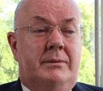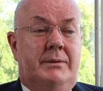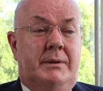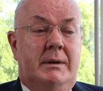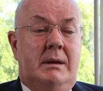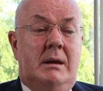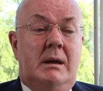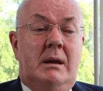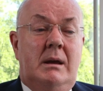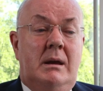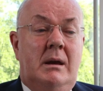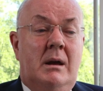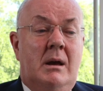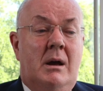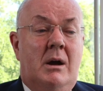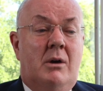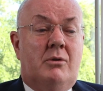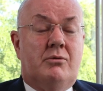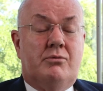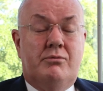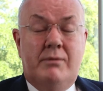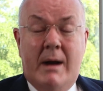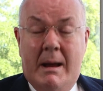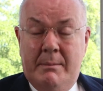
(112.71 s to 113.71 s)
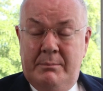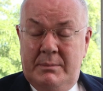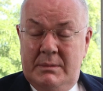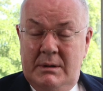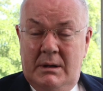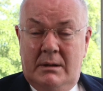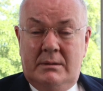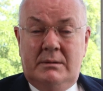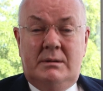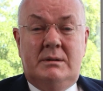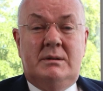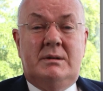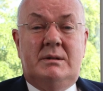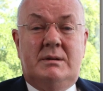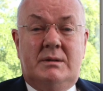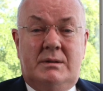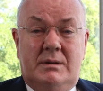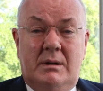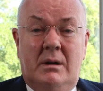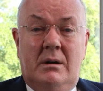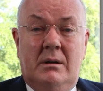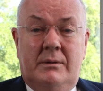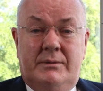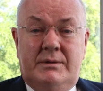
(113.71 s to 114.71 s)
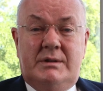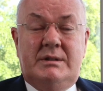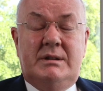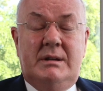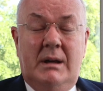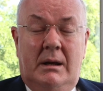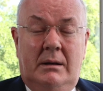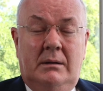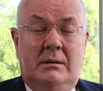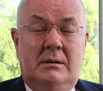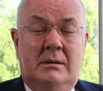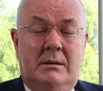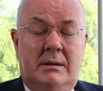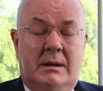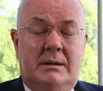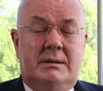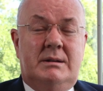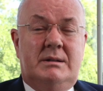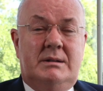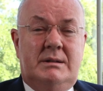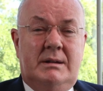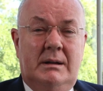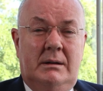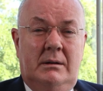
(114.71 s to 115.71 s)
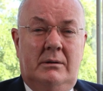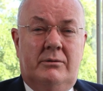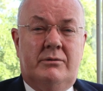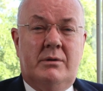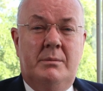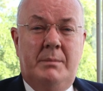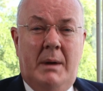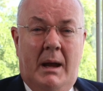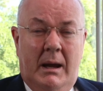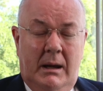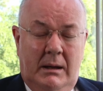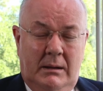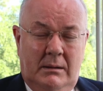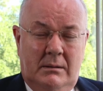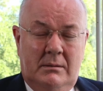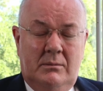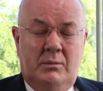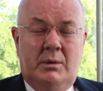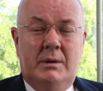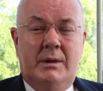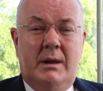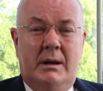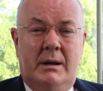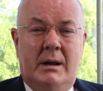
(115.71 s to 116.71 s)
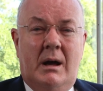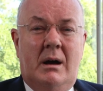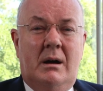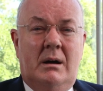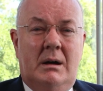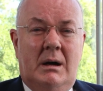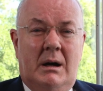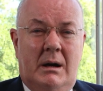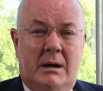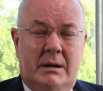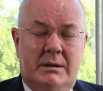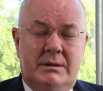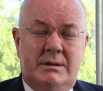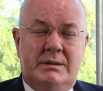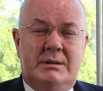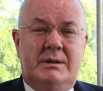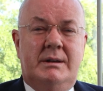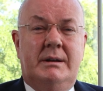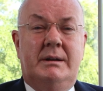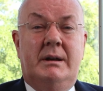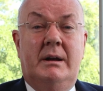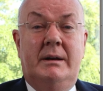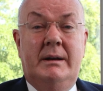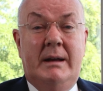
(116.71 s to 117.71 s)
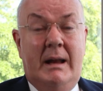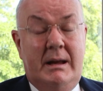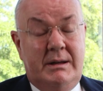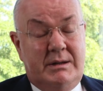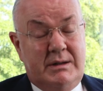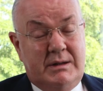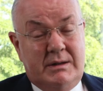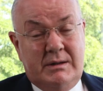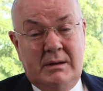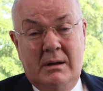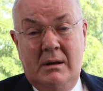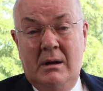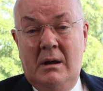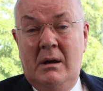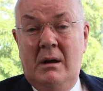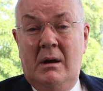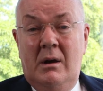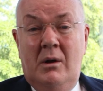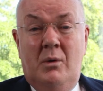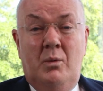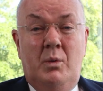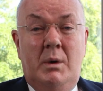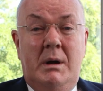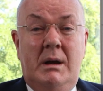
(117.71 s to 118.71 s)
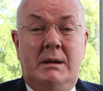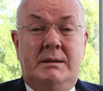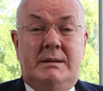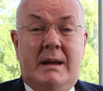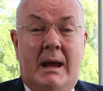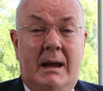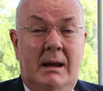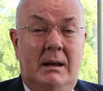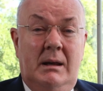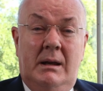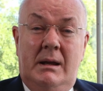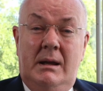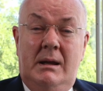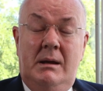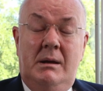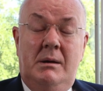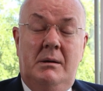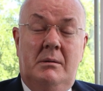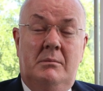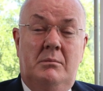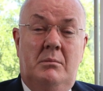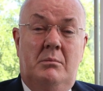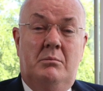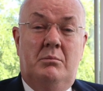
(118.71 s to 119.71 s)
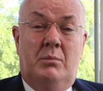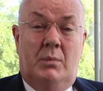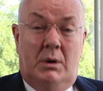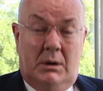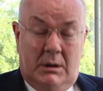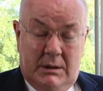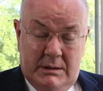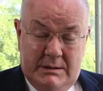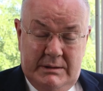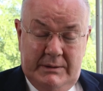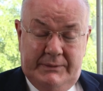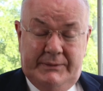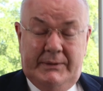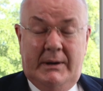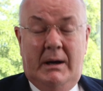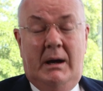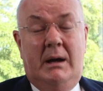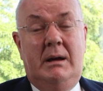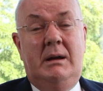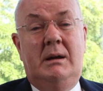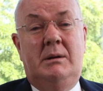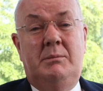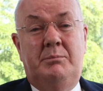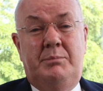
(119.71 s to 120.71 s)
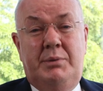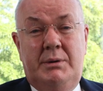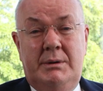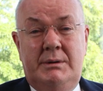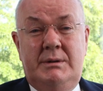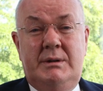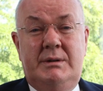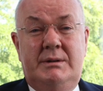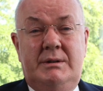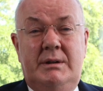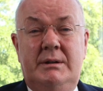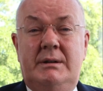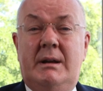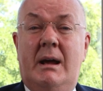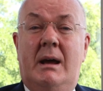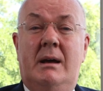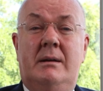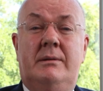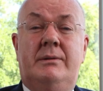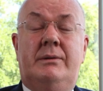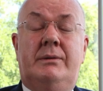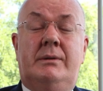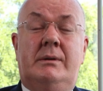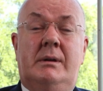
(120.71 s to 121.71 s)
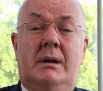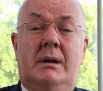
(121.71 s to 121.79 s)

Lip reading: the remnants of sin that still remain within our hearts, that unless we daily mortify and put to death,